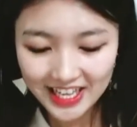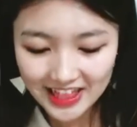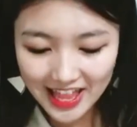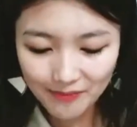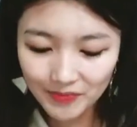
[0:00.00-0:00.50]

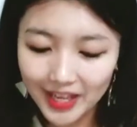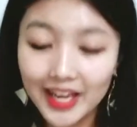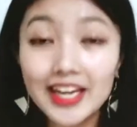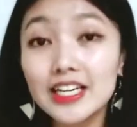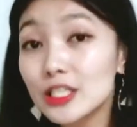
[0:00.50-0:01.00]
Let
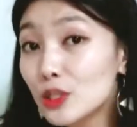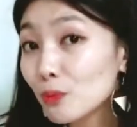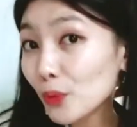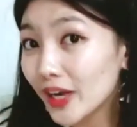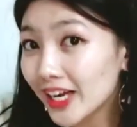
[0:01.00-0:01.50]
me
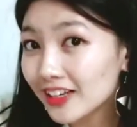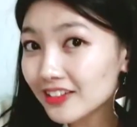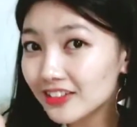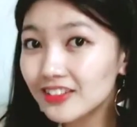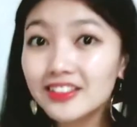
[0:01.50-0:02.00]

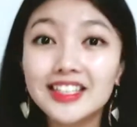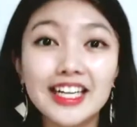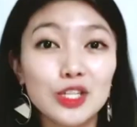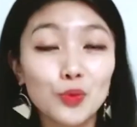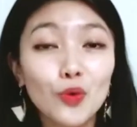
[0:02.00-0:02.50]
sprinkle
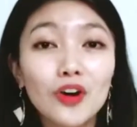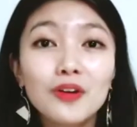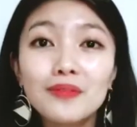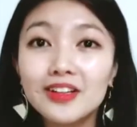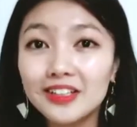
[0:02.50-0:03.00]
this
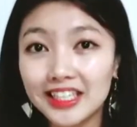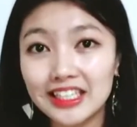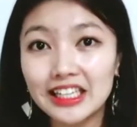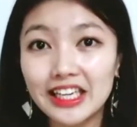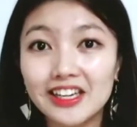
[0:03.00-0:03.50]
watermelon
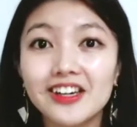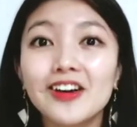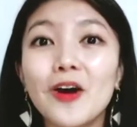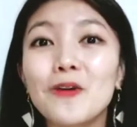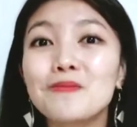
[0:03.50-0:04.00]

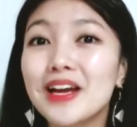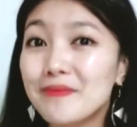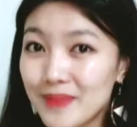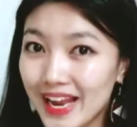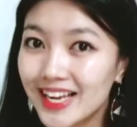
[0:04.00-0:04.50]
glitter on my
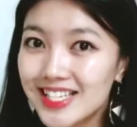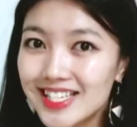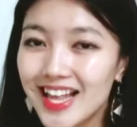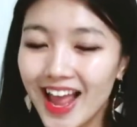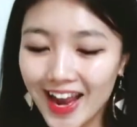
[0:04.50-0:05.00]
pink
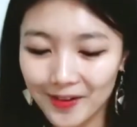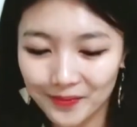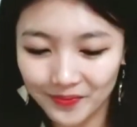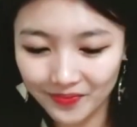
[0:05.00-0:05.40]
slime.